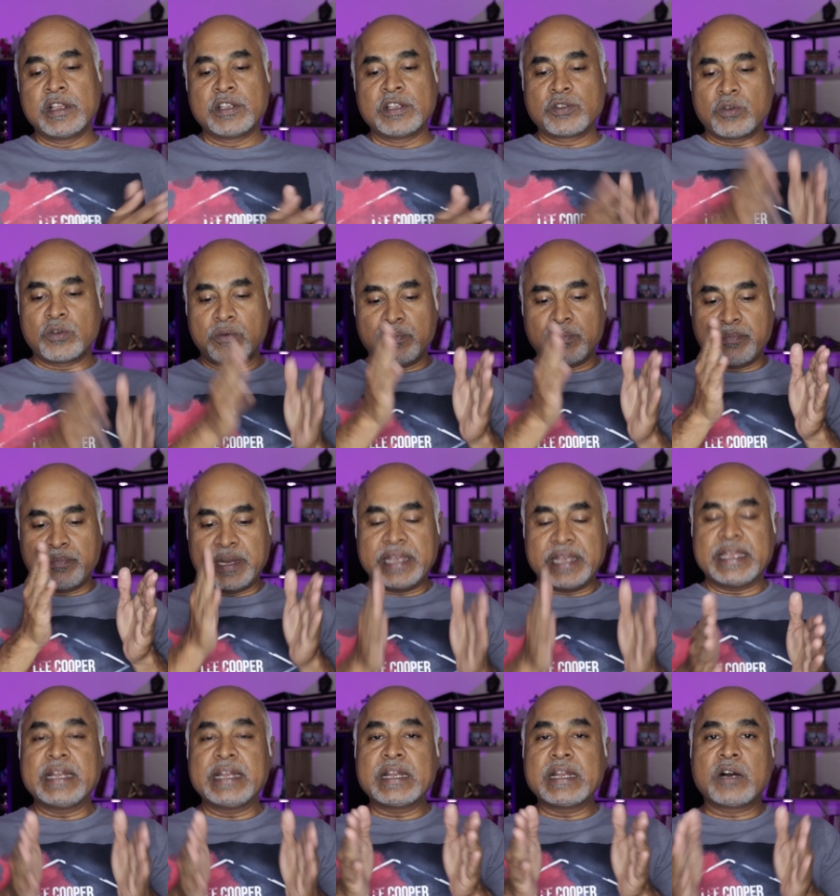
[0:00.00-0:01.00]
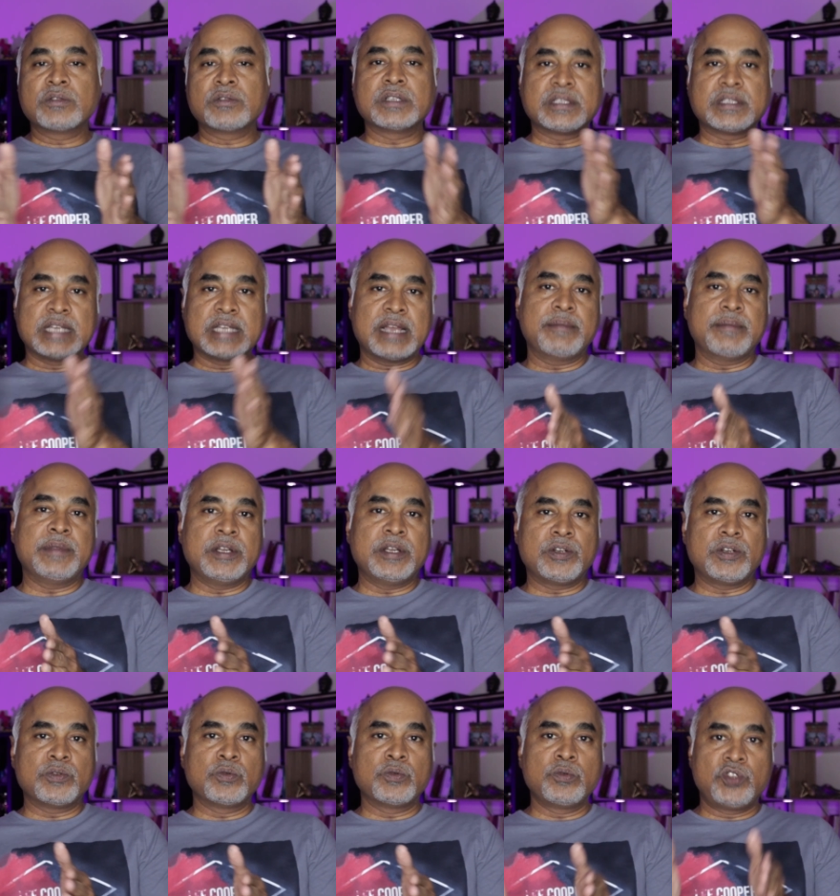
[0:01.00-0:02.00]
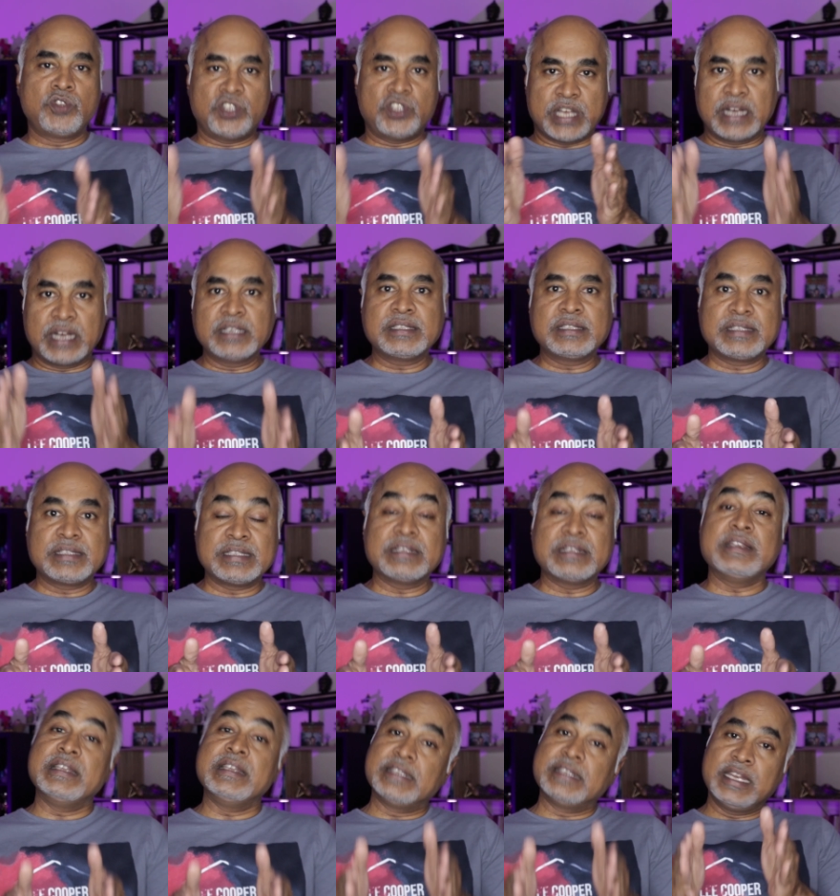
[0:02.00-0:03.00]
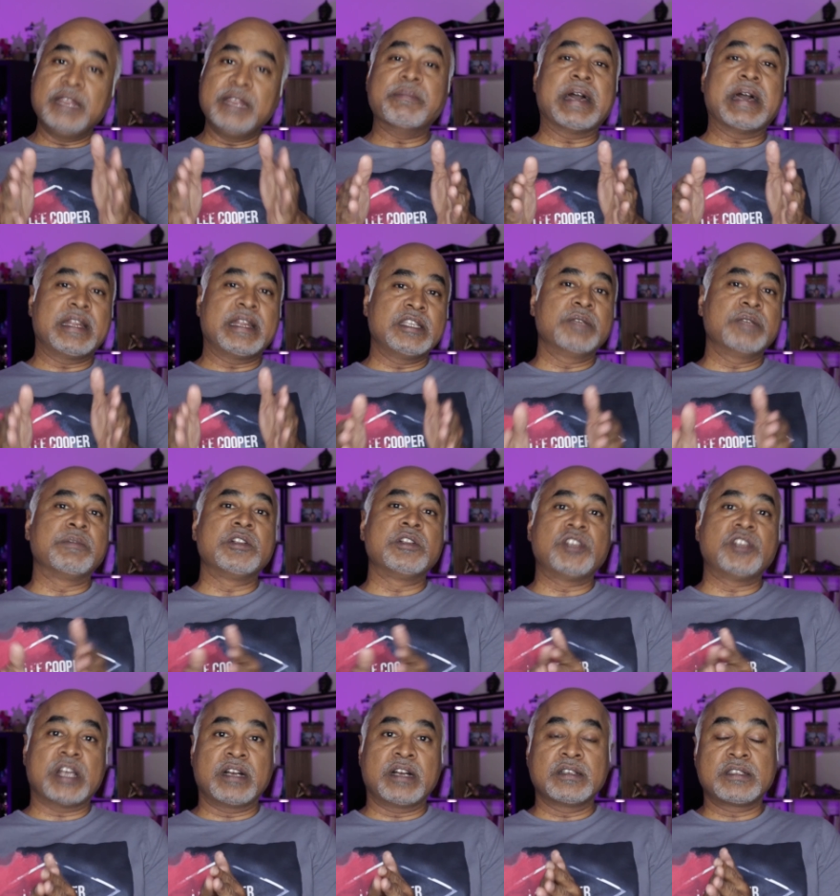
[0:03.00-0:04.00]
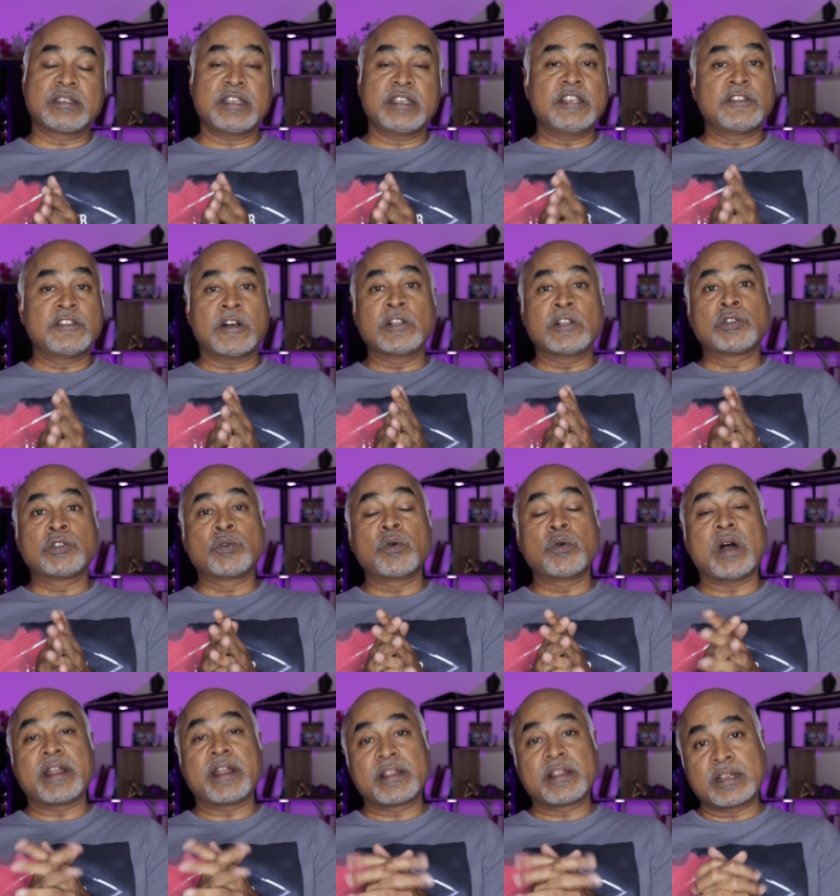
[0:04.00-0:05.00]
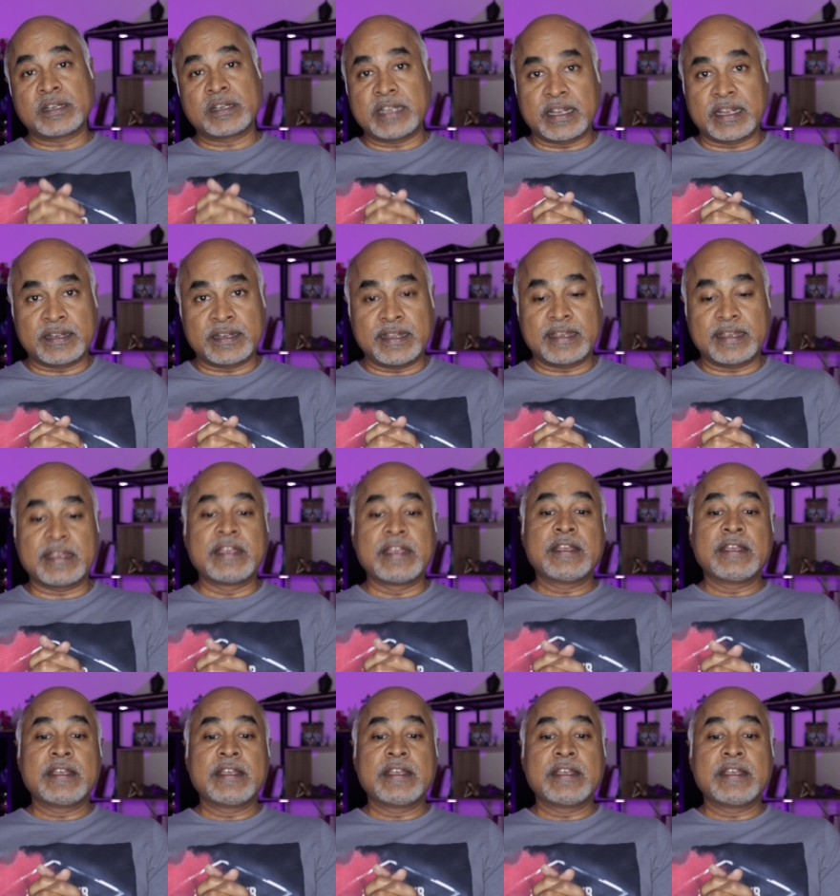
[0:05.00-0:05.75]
So breaking down the time into chunks, easily manageable chunks, is also another technique